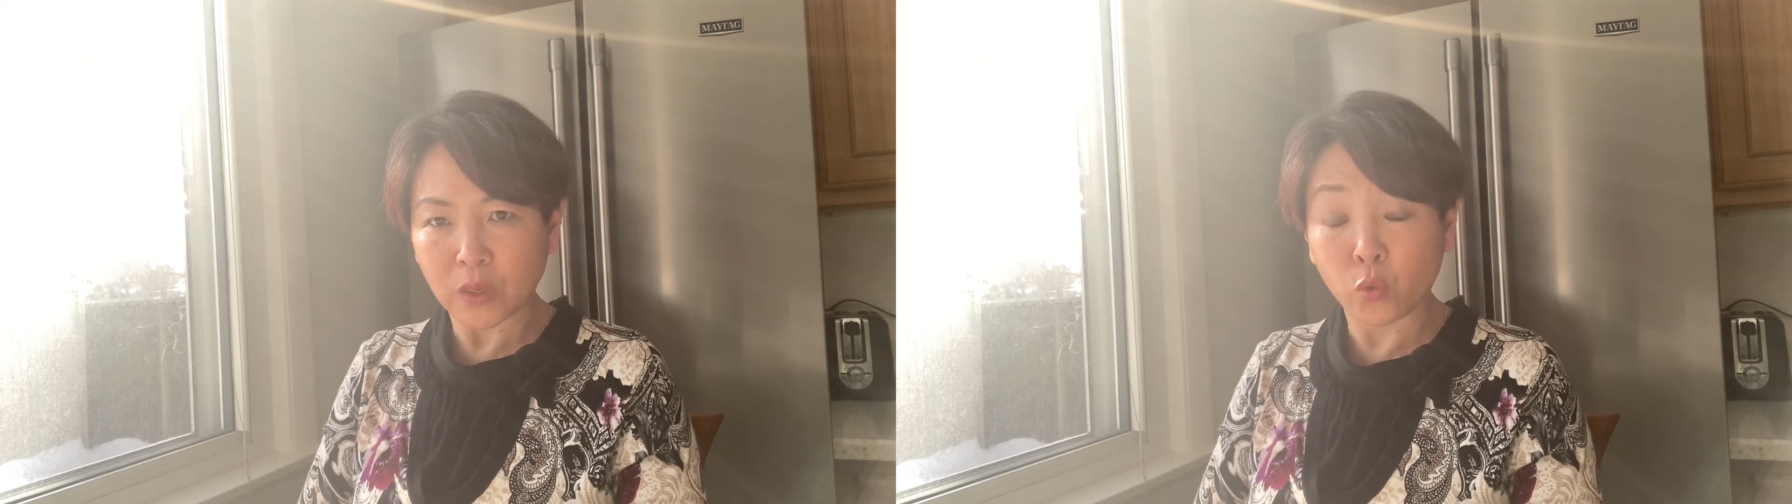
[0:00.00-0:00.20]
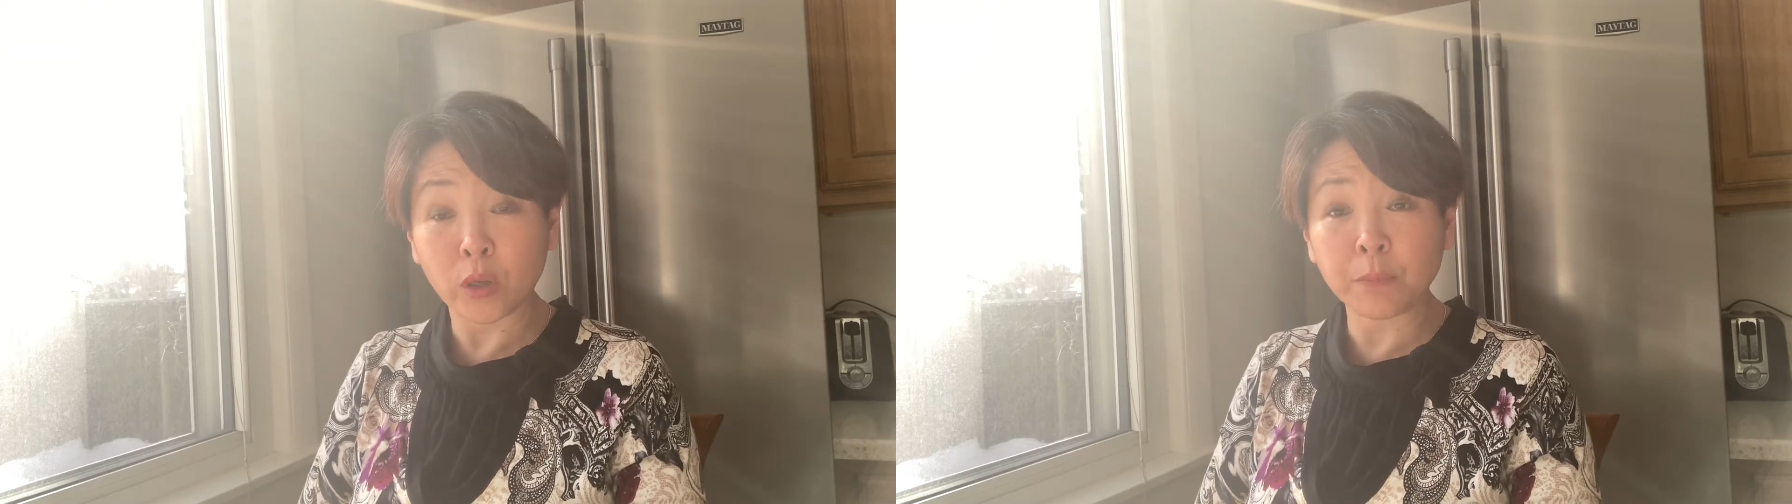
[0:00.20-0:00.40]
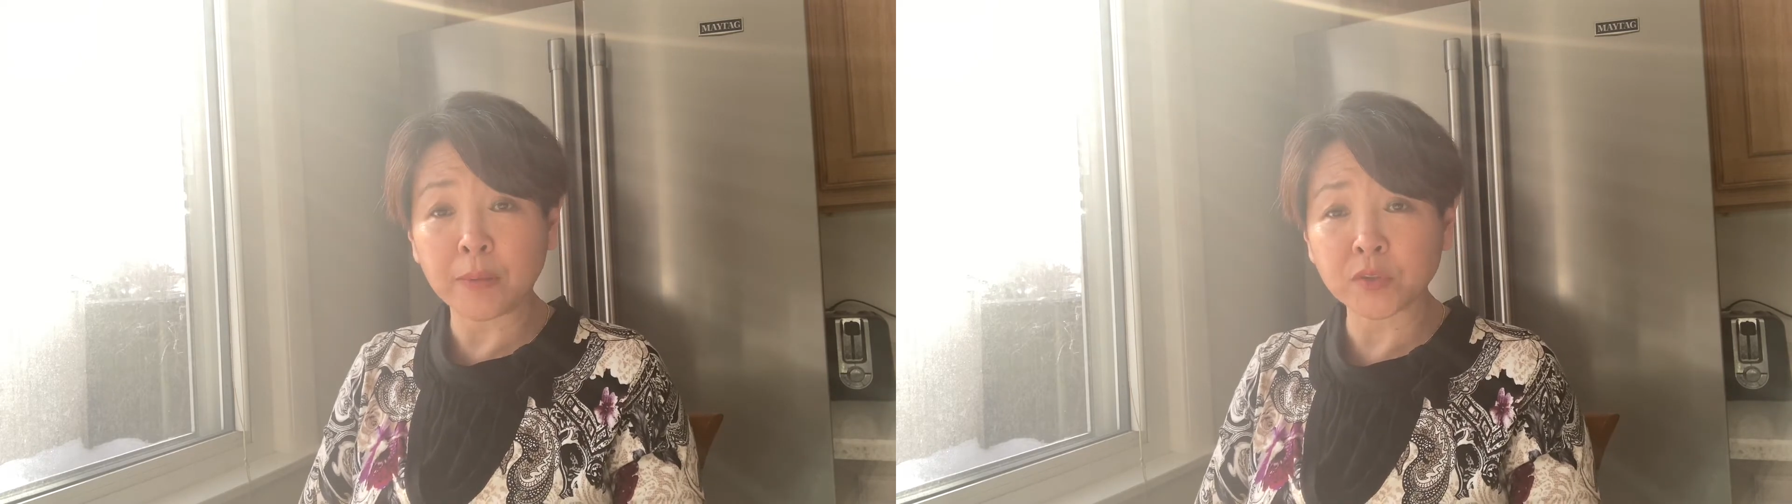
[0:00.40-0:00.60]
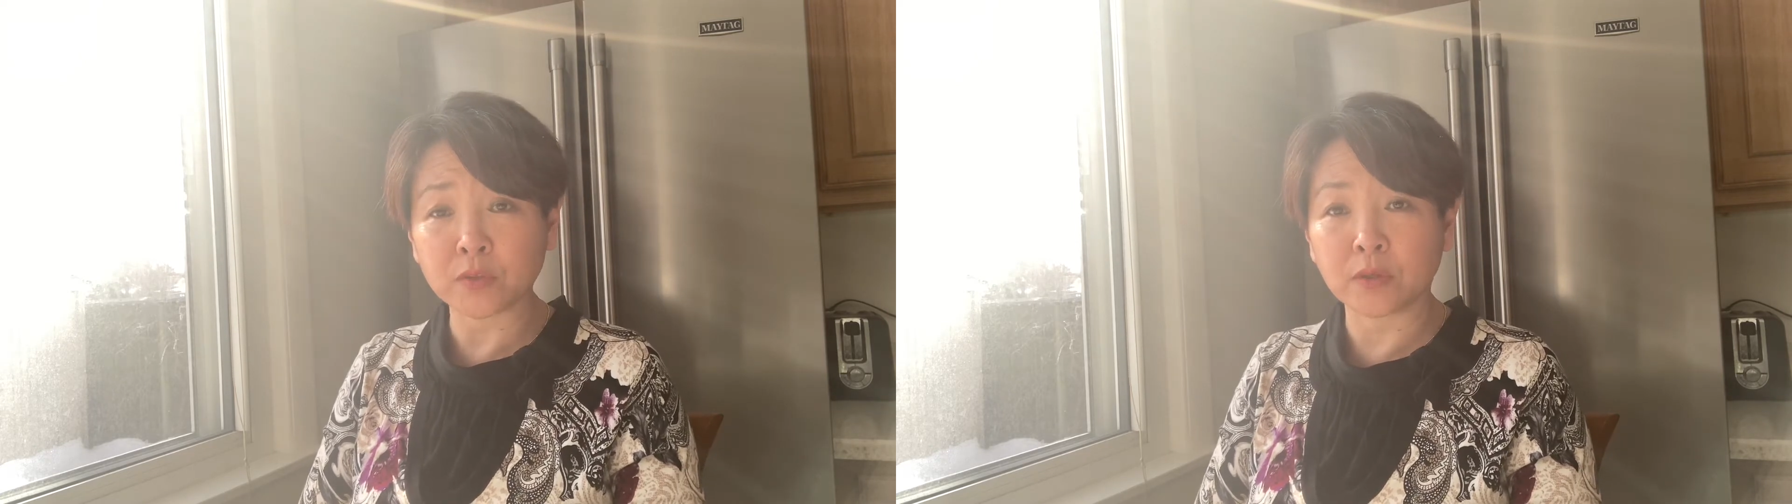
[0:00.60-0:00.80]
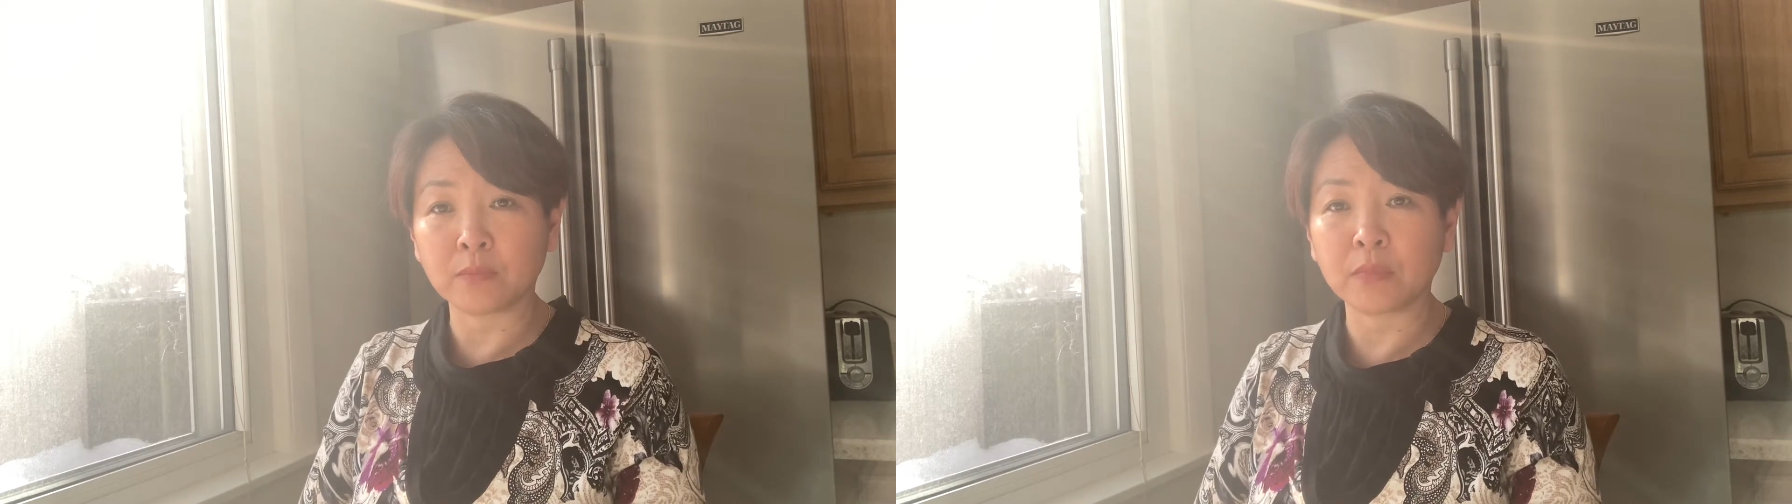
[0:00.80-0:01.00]
Hui
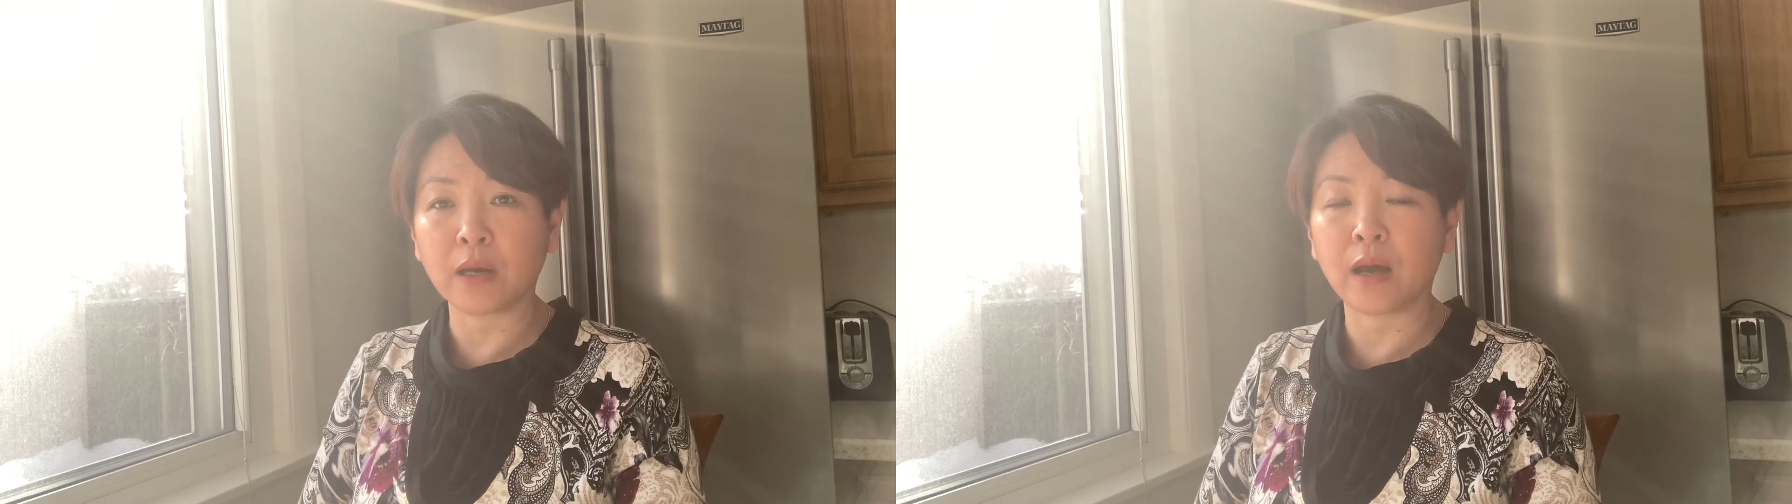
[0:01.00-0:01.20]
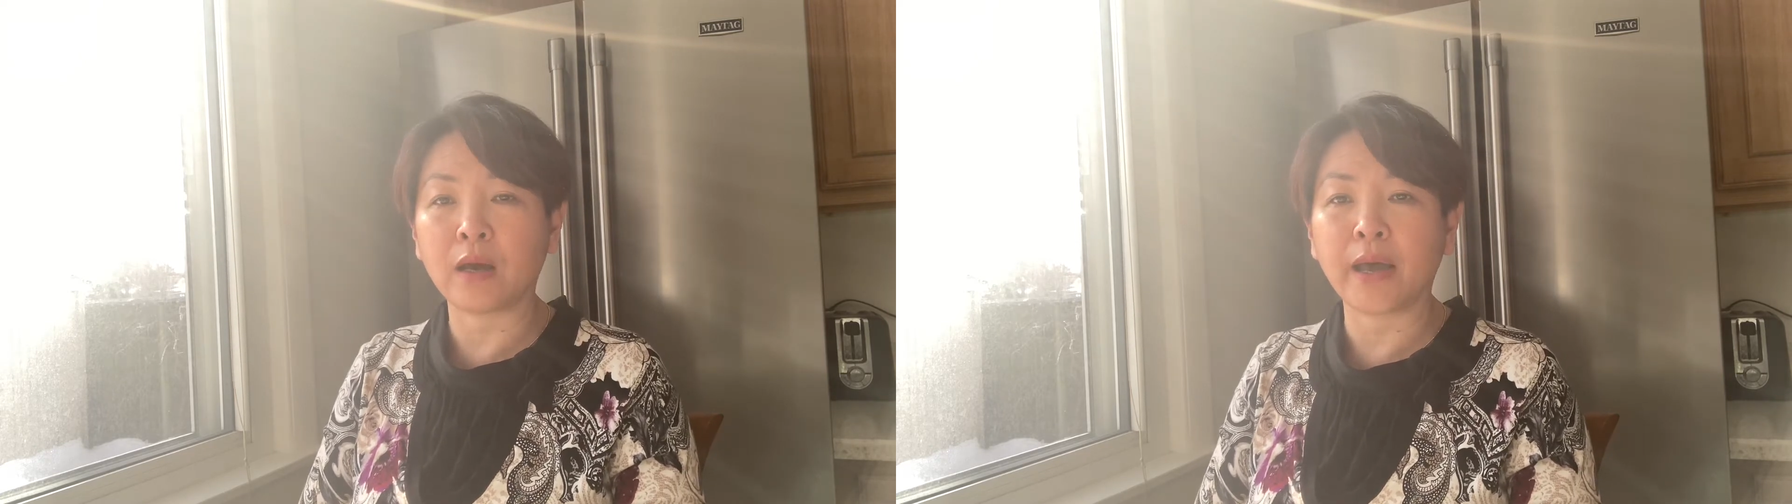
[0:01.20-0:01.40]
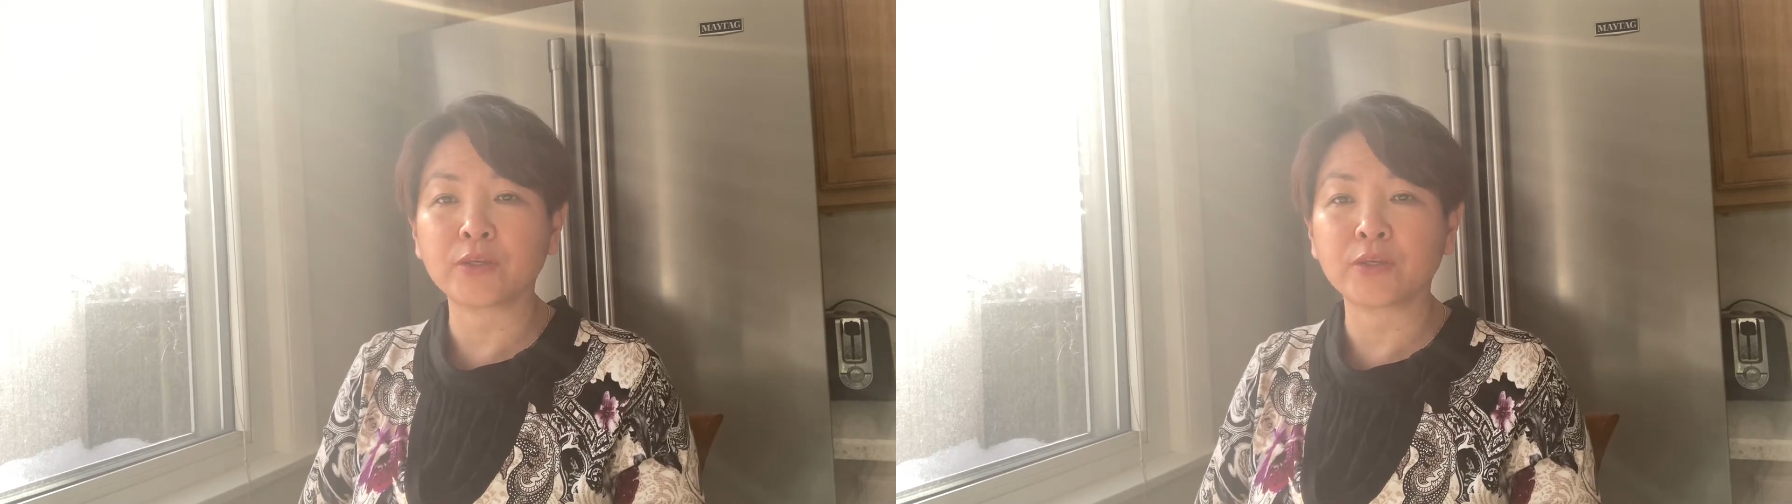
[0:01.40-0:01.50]
Muslim are